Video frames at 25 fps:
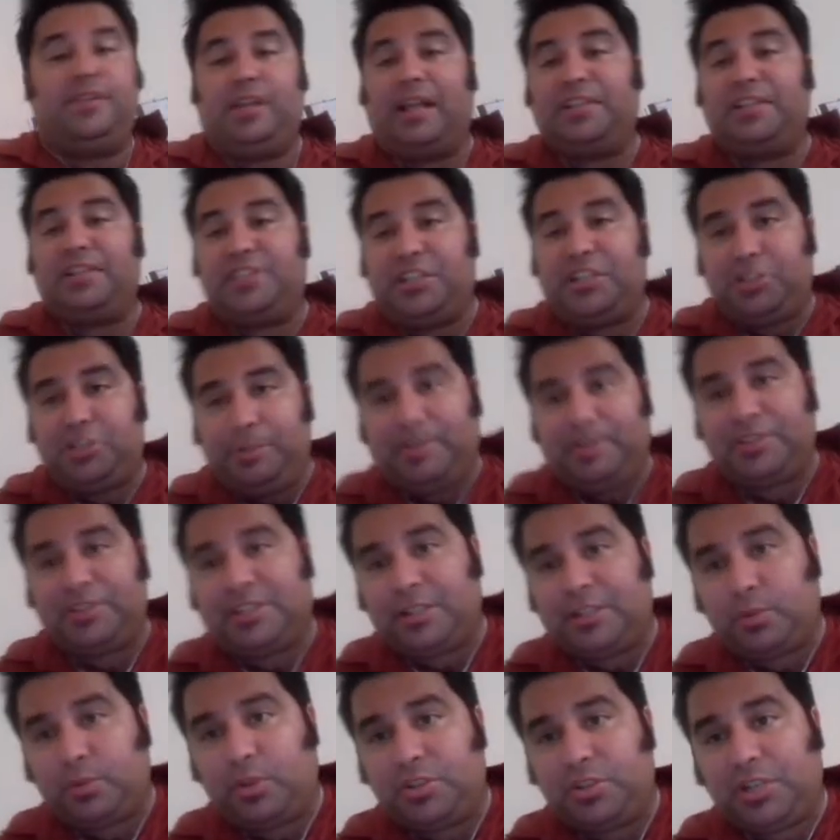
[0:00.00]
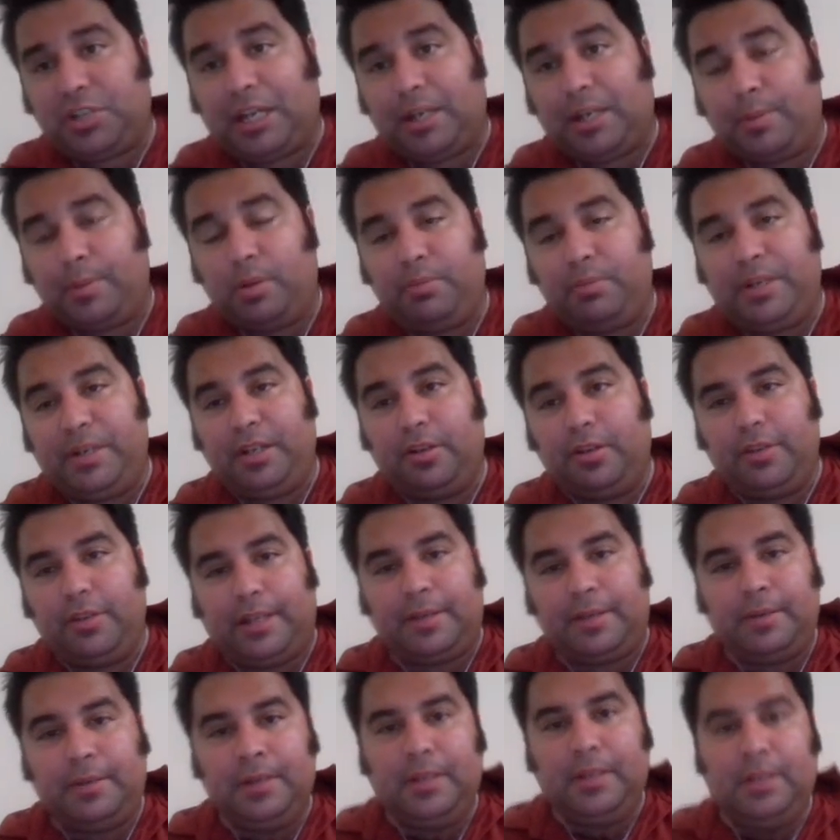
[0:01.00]
in the United States, she'd be sent to Guantanamo. We know
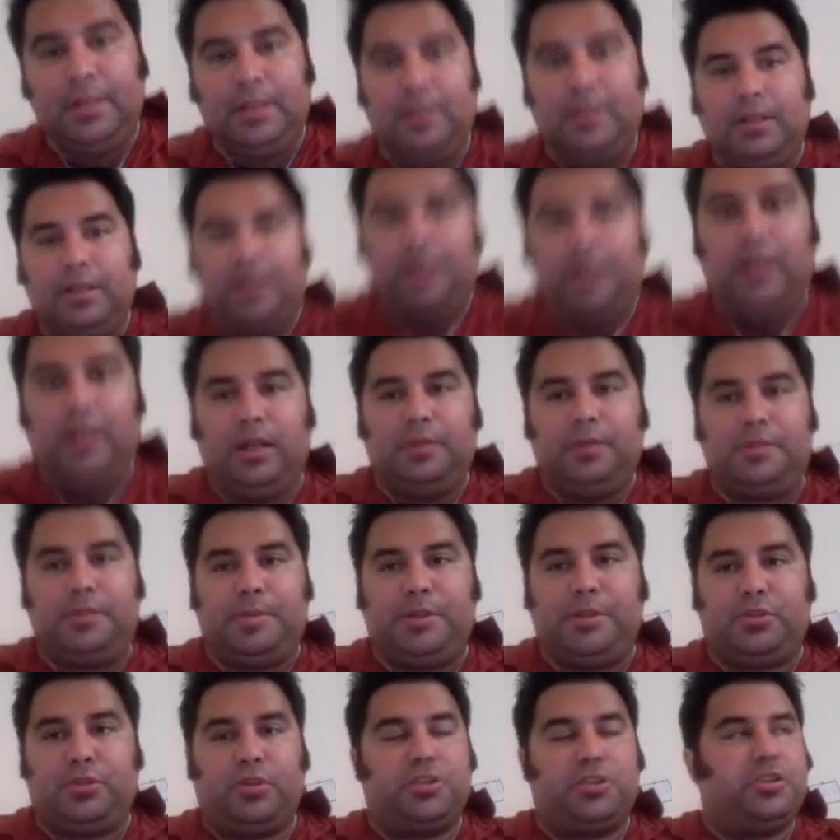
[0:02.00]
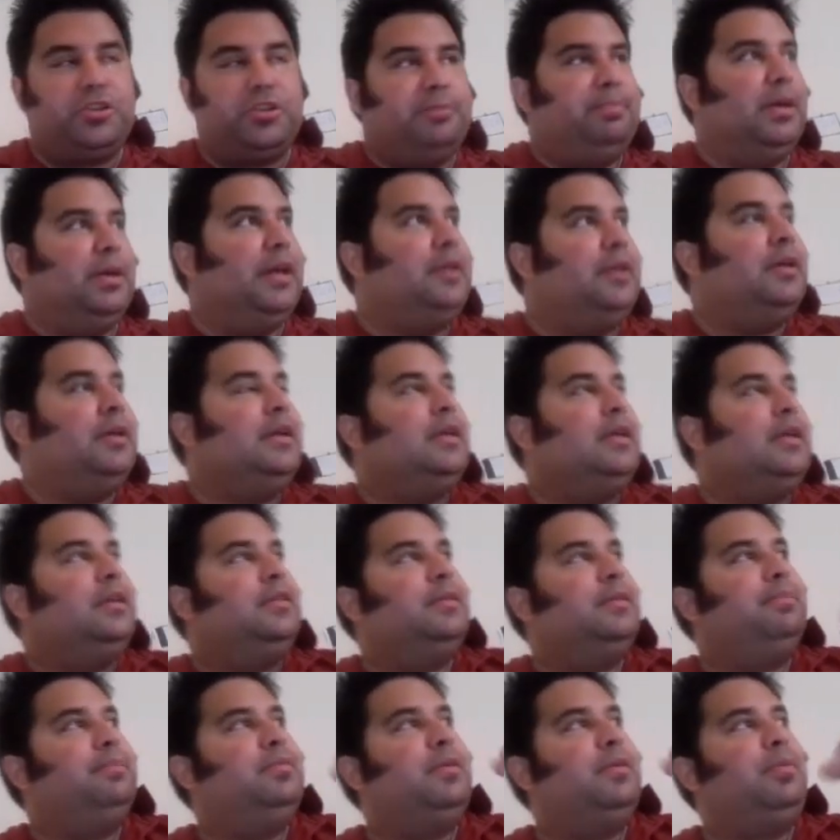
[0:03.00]
that, to be tortured. But
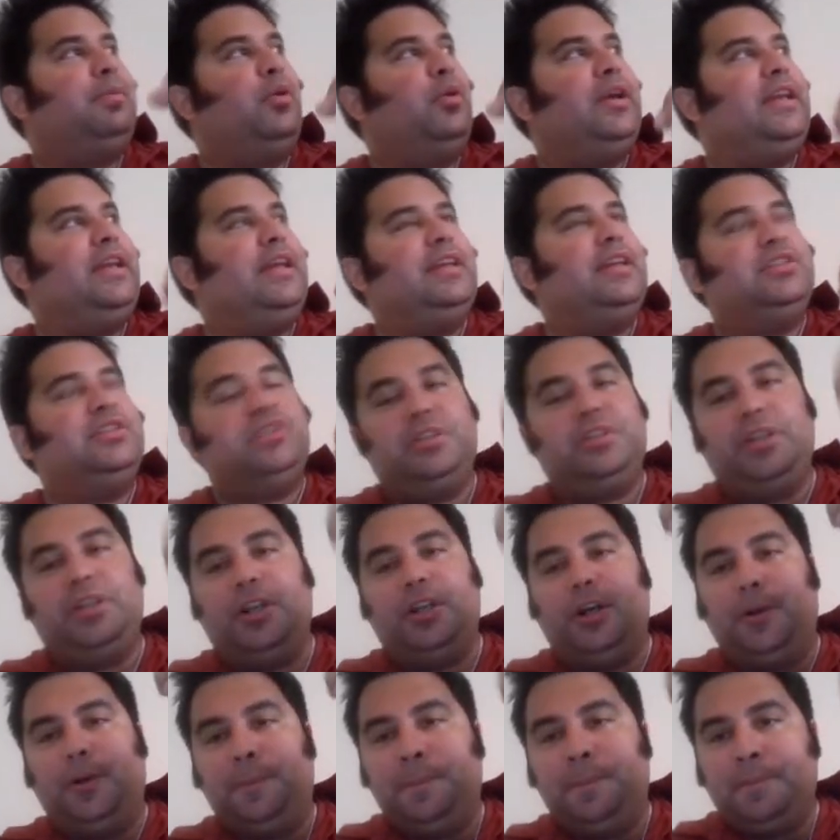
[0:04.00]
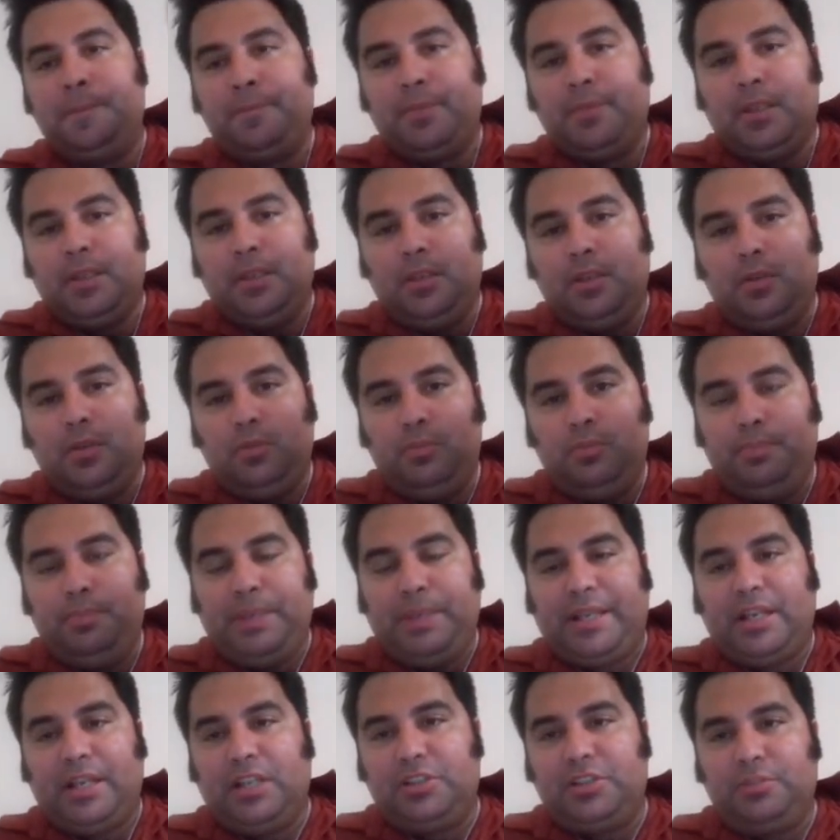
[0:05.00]
the point is, you know,
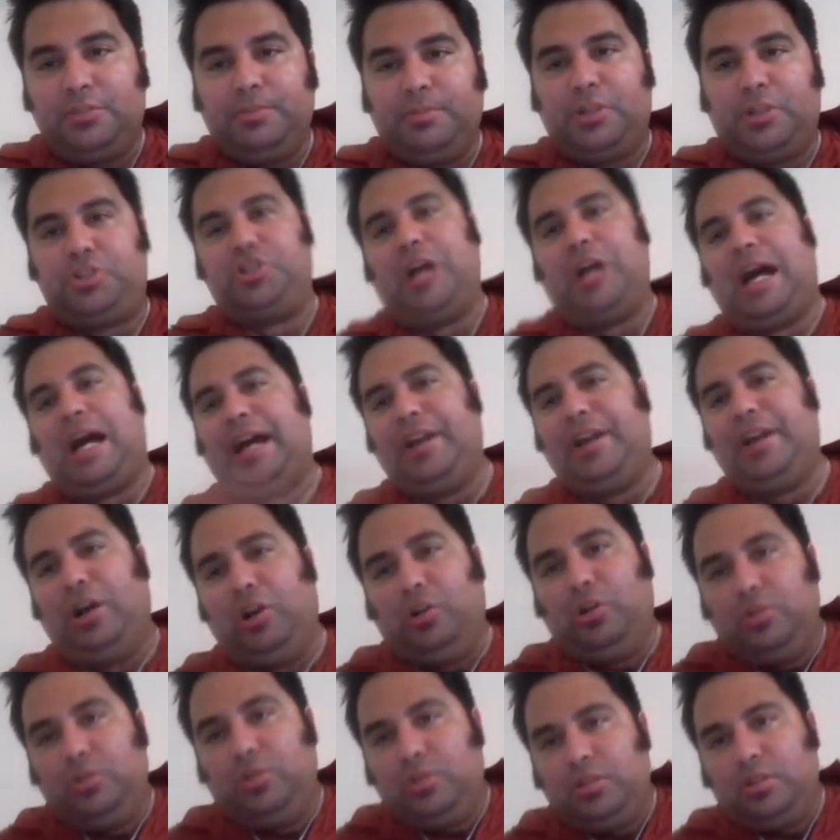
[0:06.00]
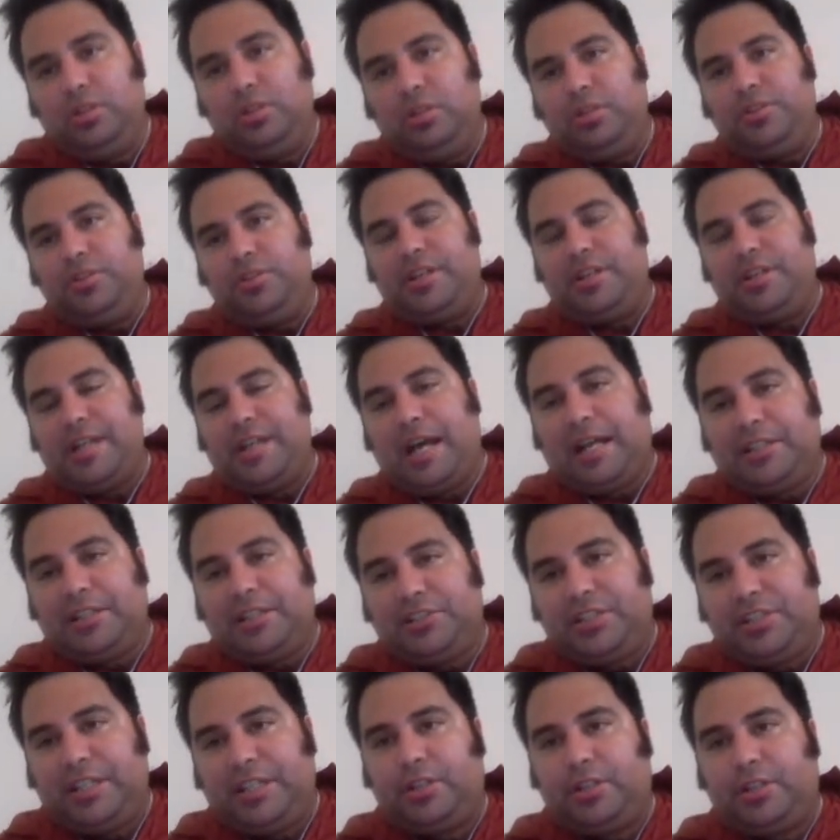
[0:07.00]
because Machado, the
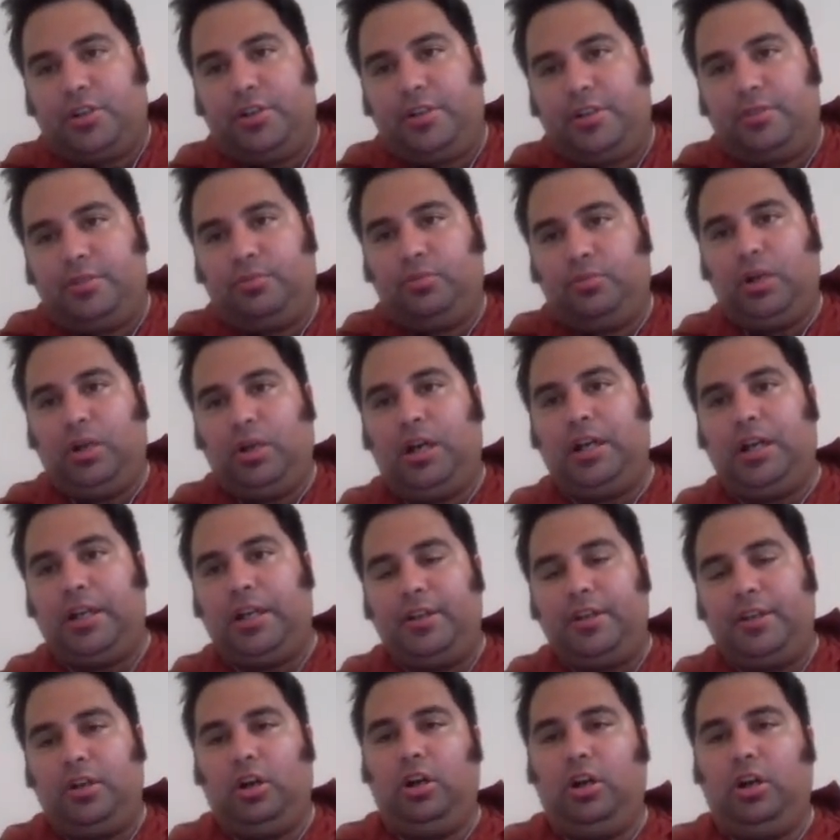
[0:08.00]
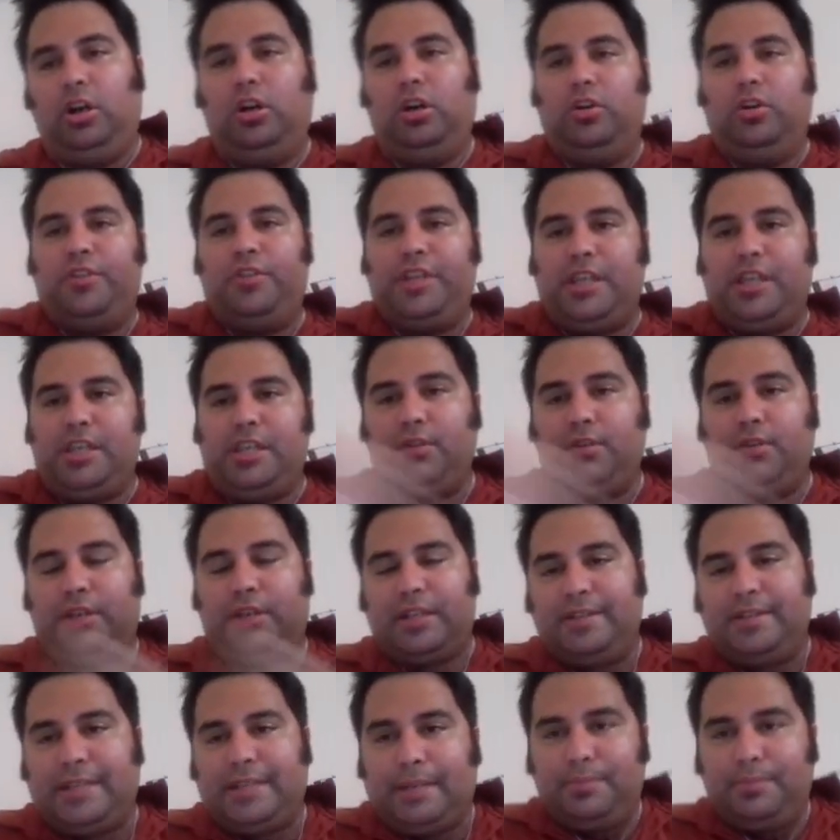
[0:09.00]
Nazi, couldn't run, oh, the EU
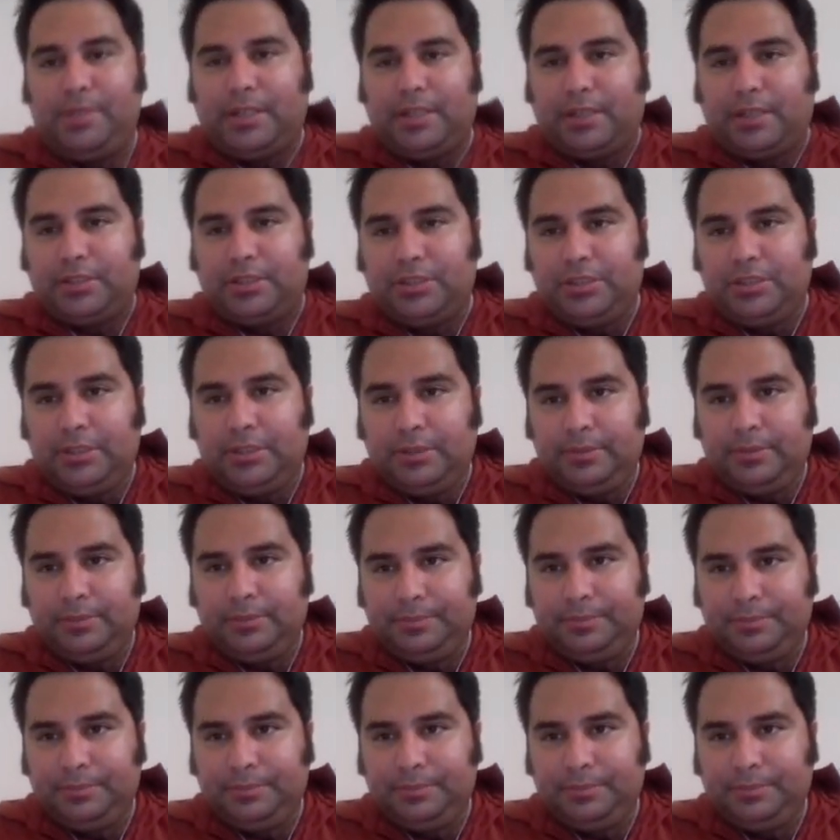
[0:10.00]
condemned us.